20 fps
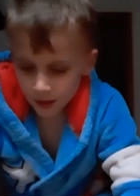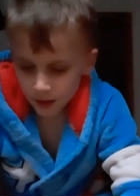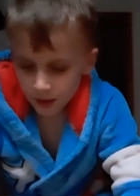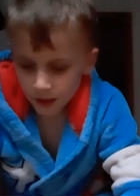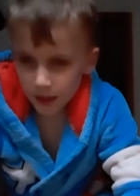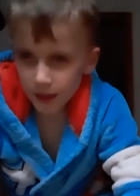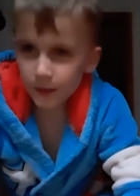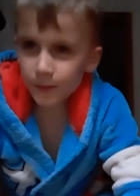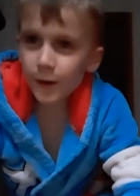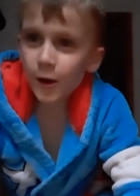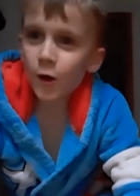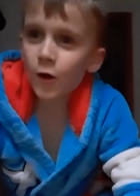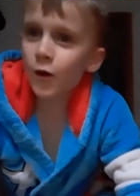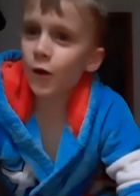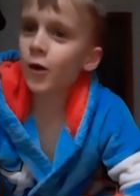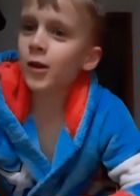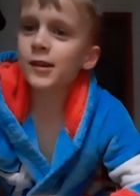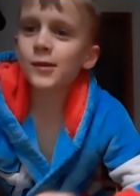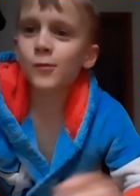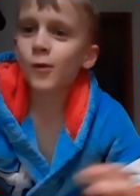here we go.
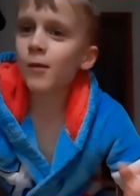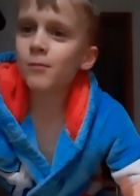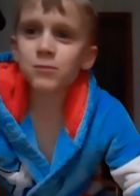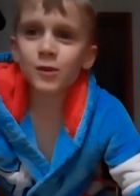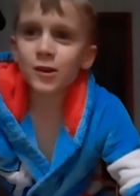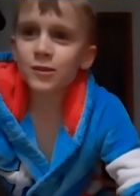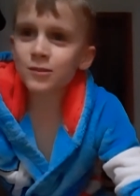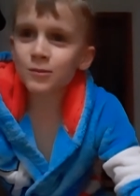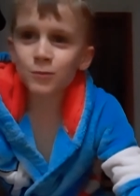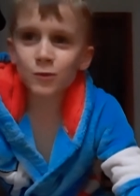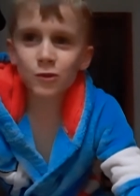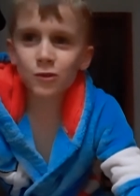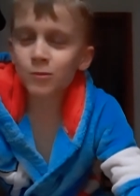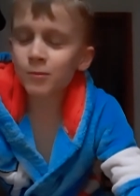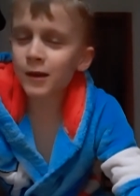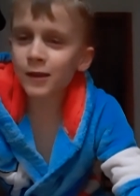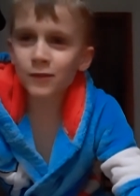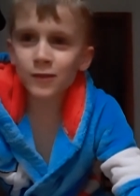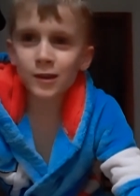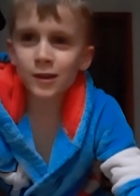Only one person watched
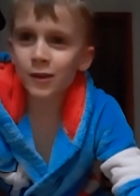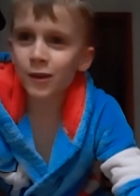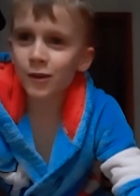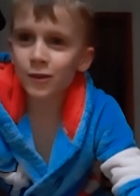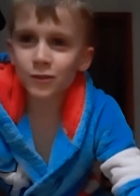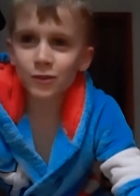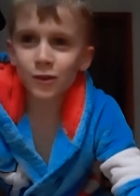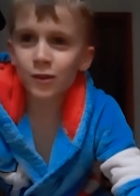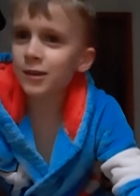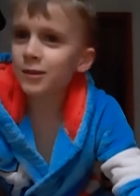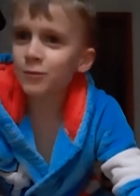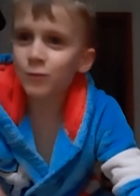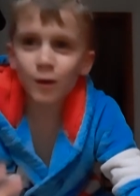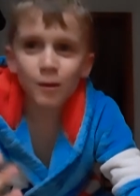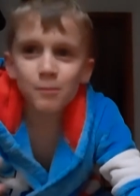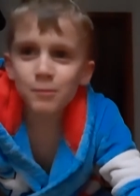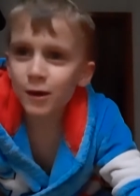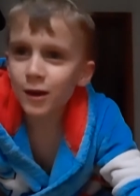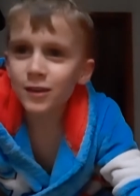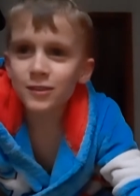my videos. Only
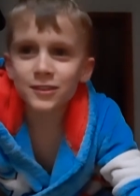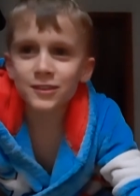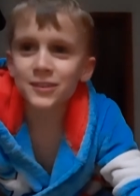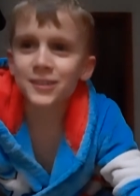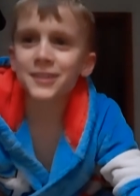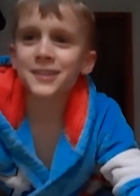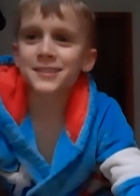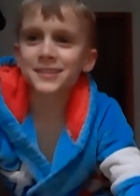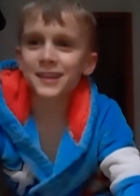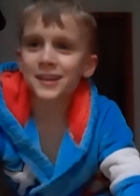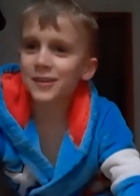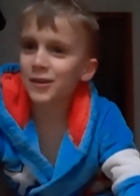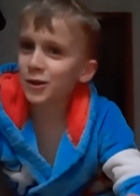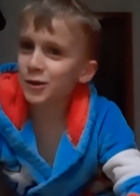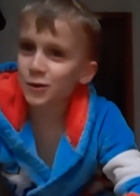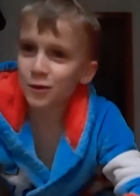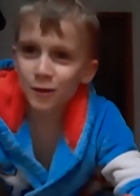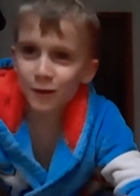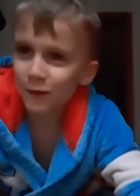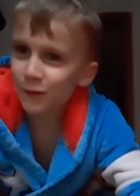one person does, and I
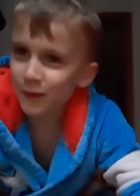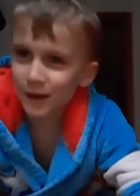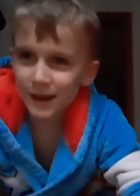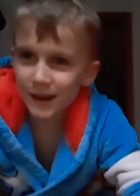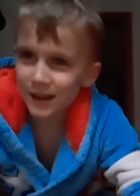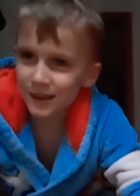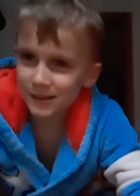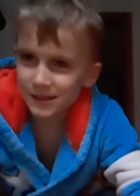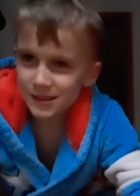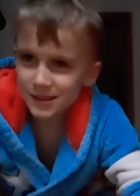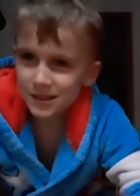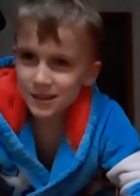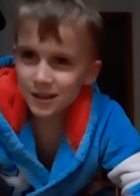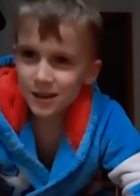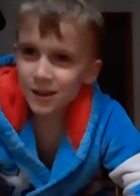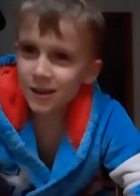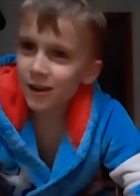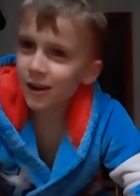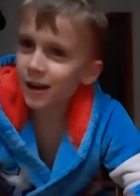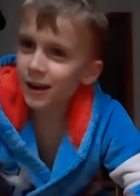know who it is.
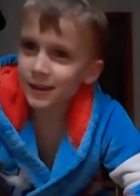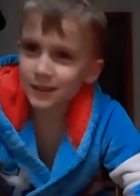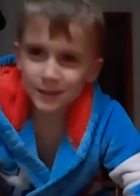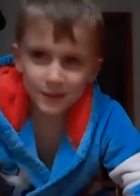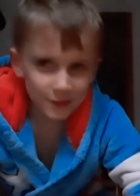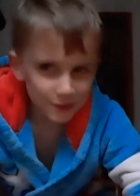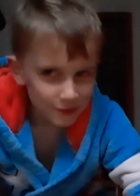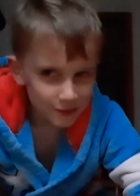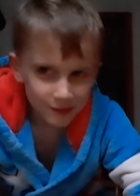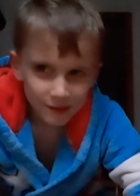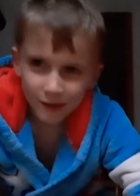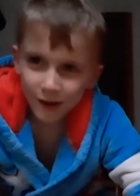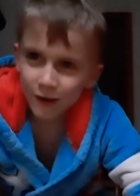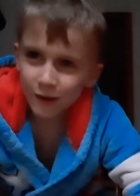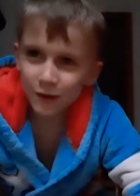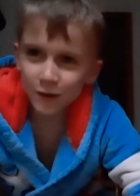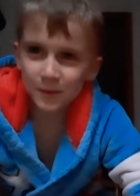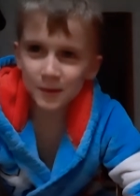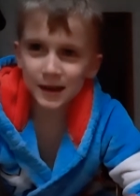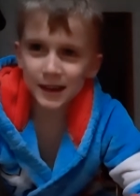I know
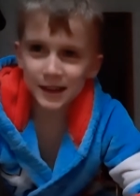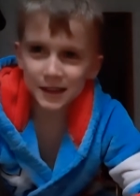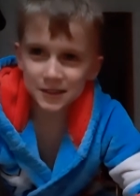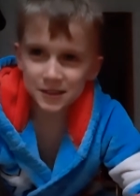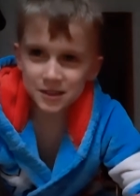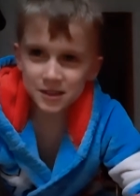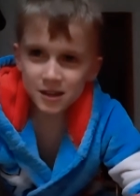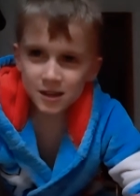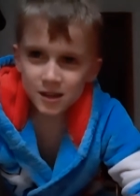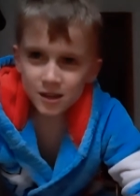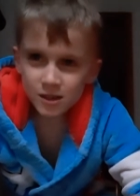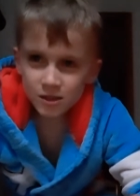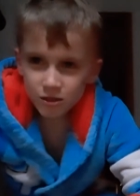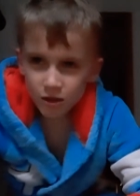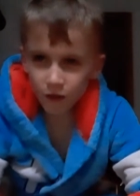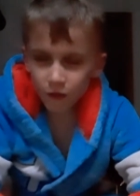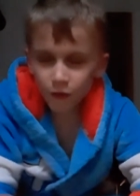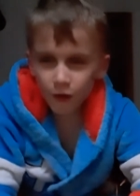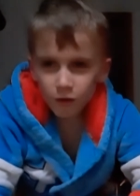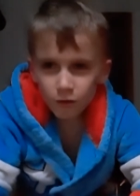who it is.
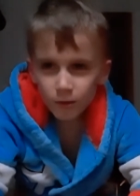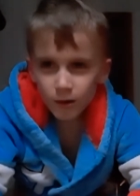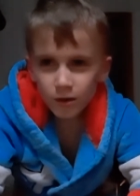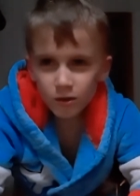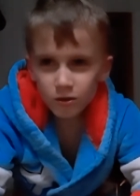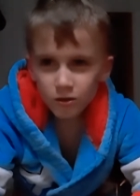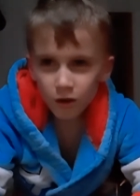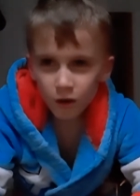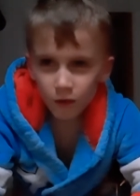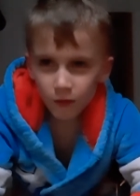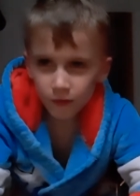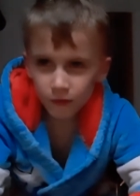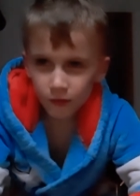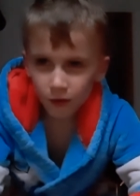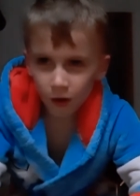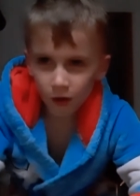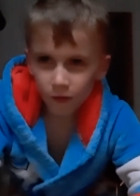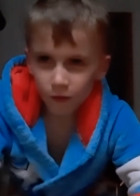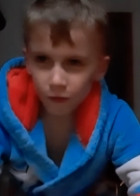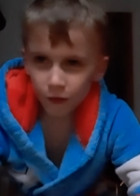So first we're gonna start with
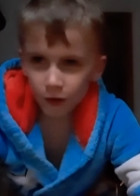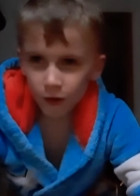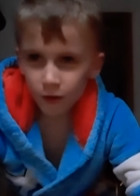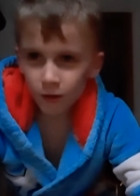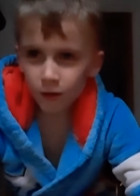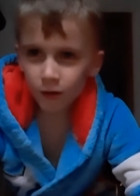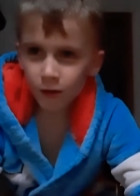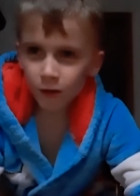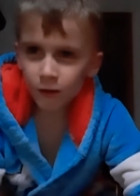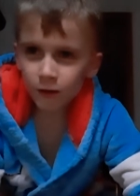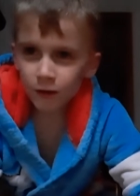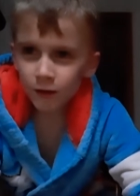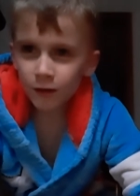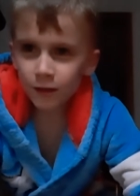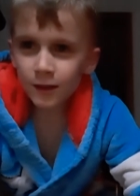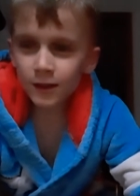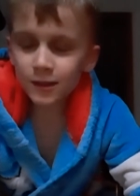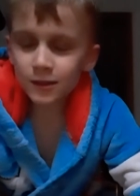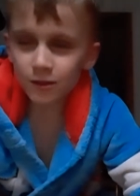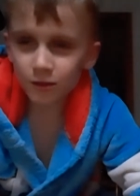Dark Vader.
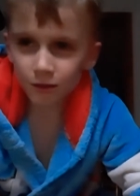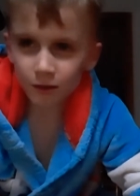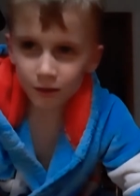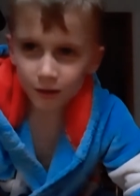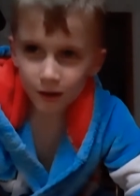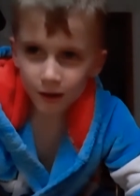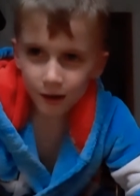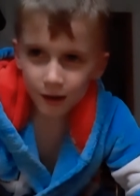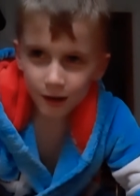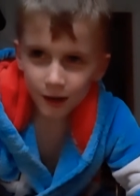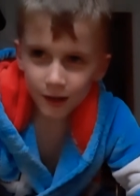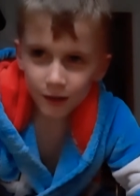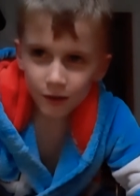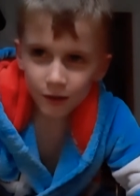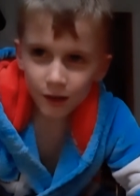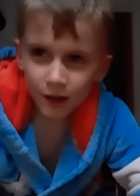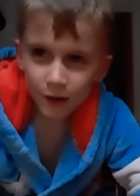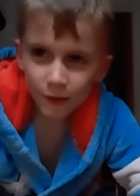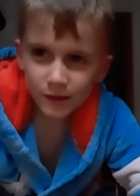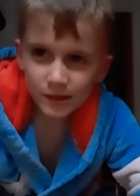So I
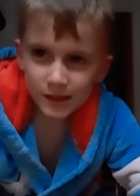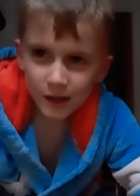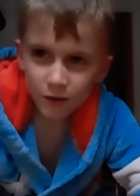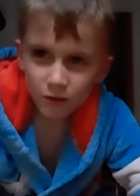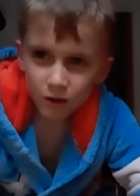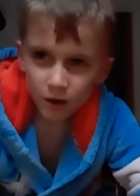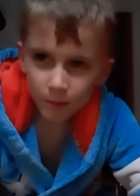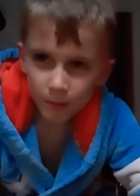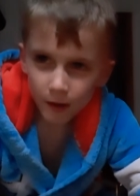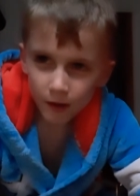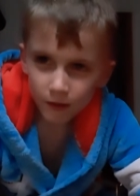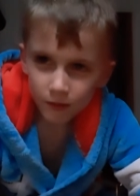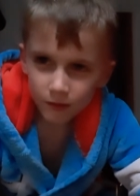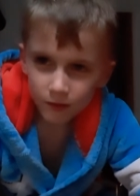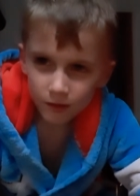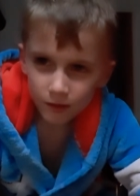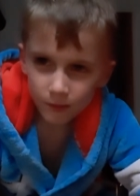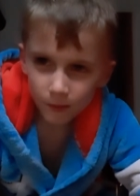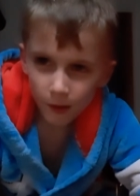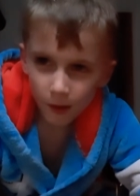don't know how he sounds like, but I'm,
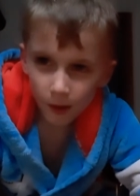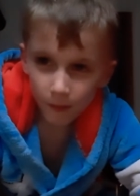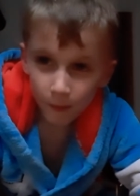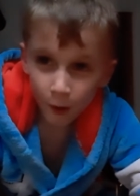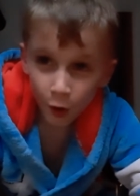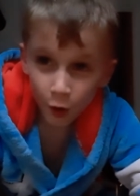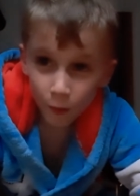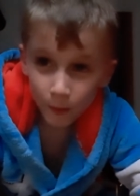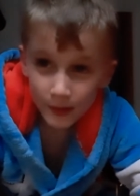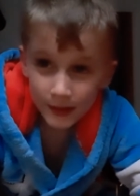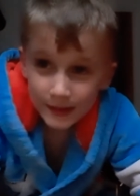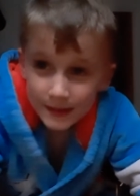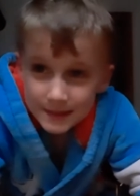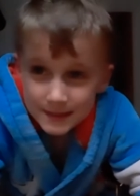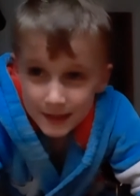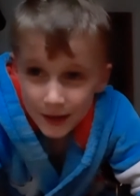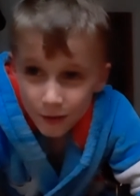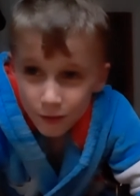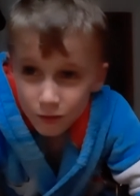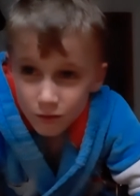I'm hoping he
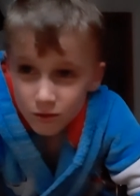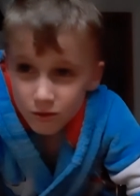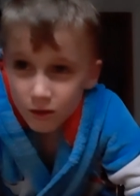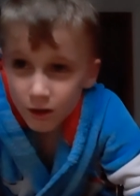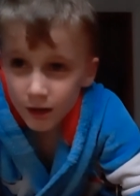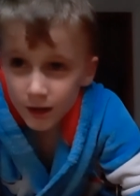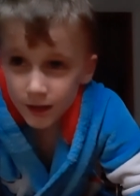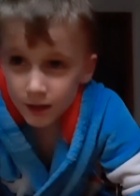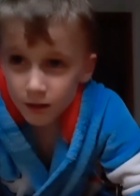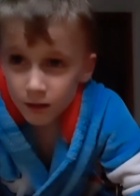sounds like.